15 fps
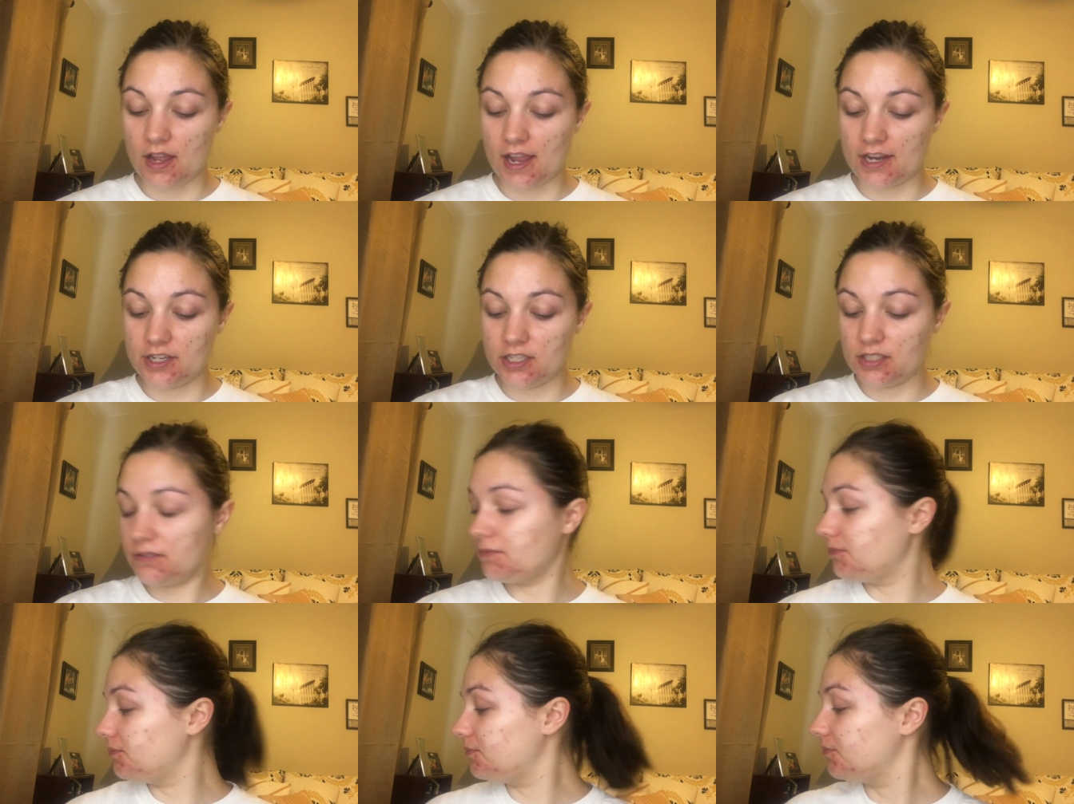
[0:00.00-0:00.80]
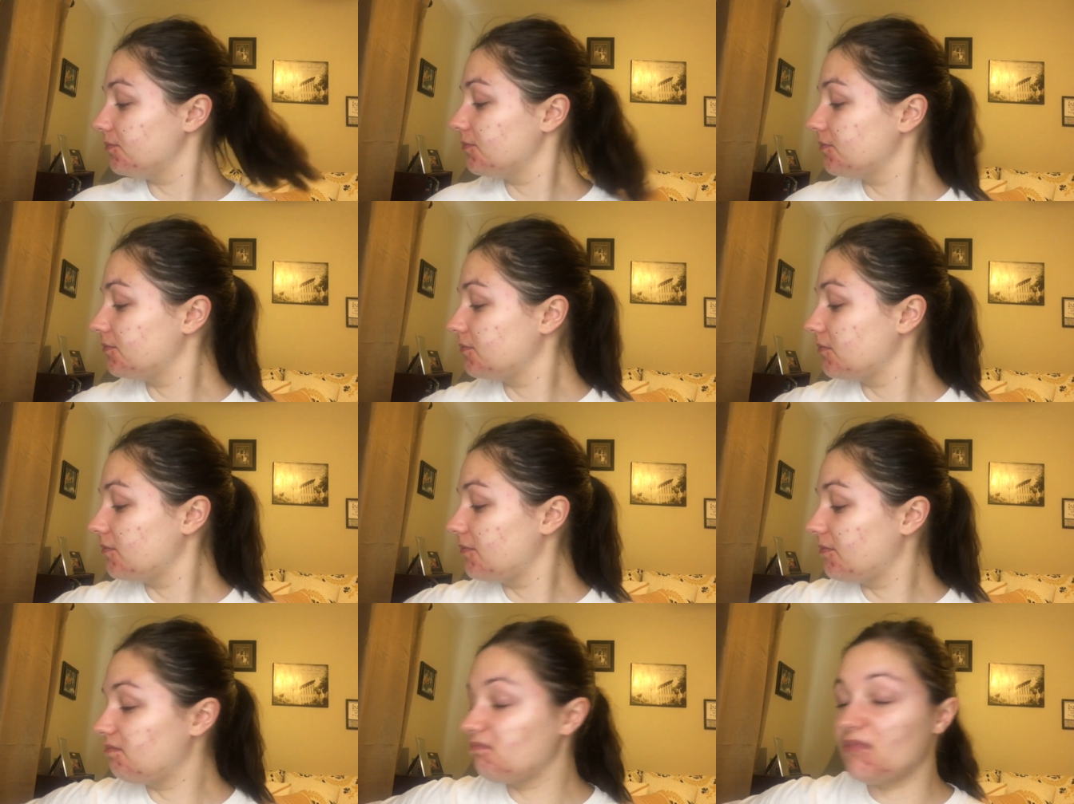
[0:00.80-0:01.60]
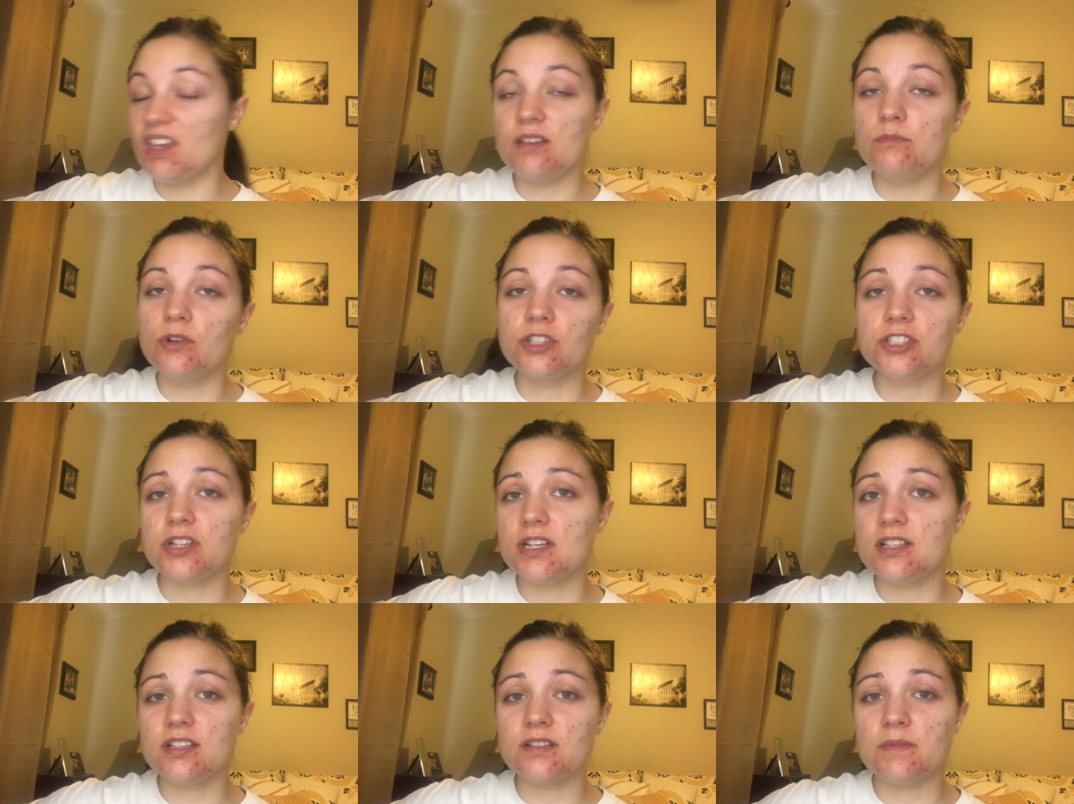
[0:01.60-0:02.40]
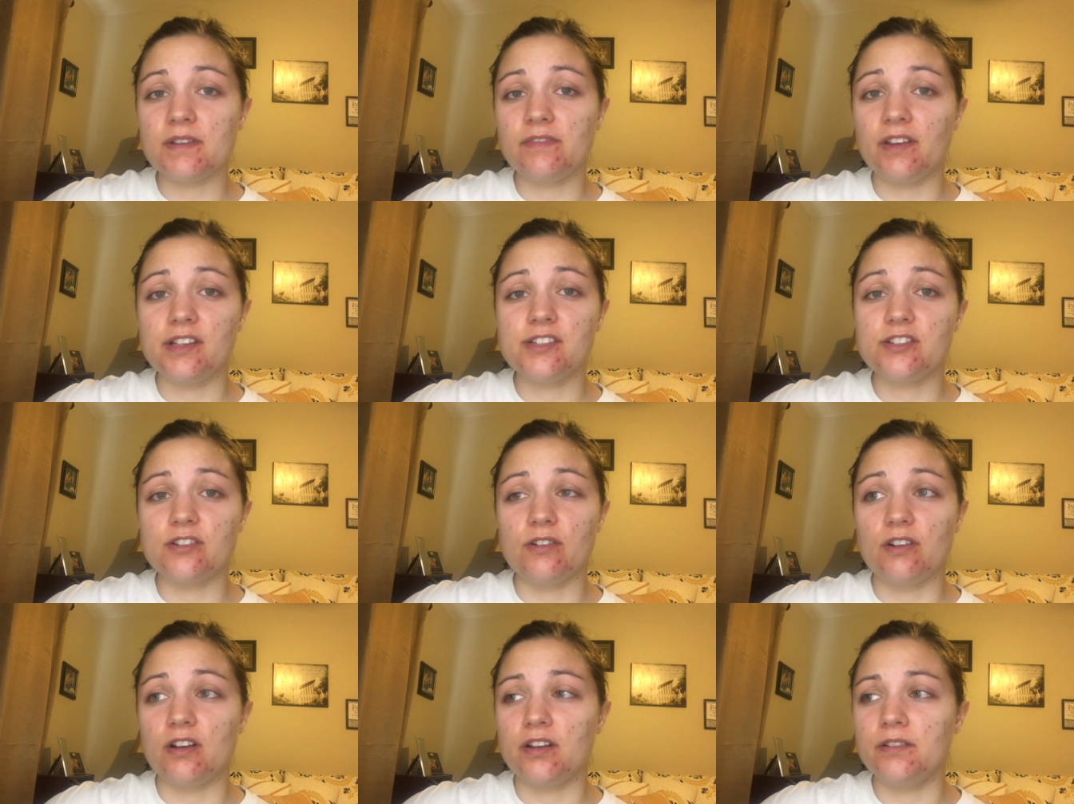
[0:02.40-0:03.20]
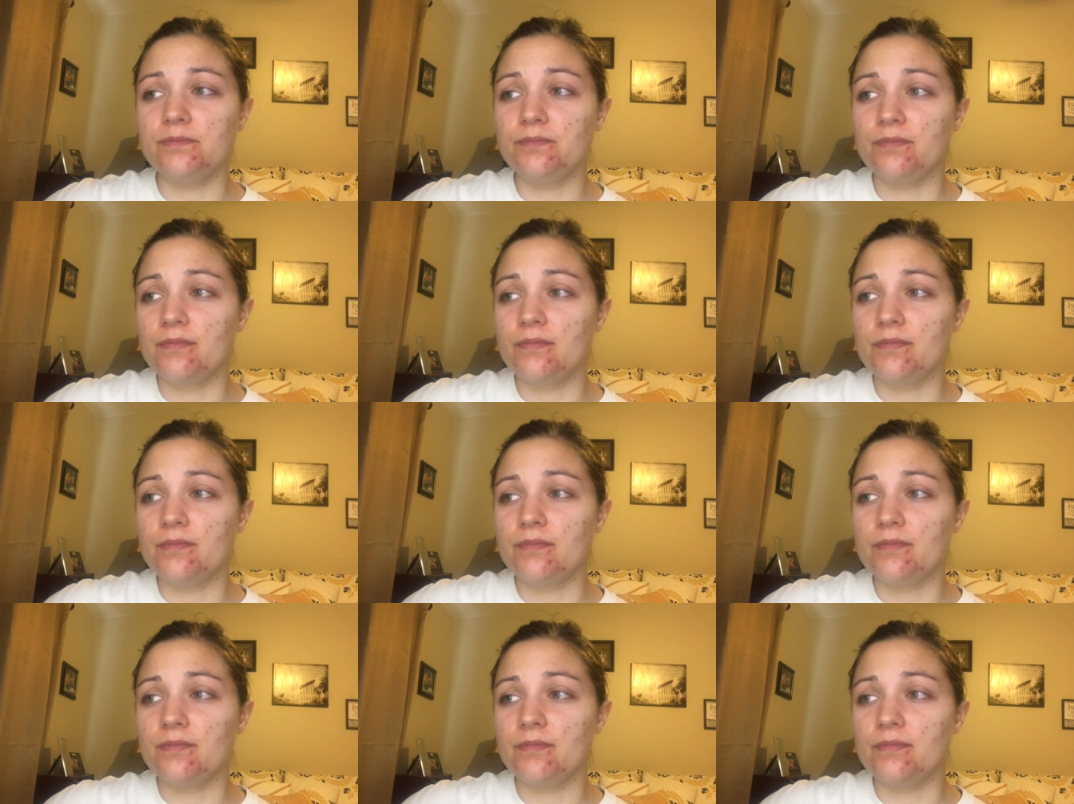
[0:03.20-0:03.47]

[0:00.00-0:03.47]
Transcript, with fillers: I just, it moisturizes my face so good,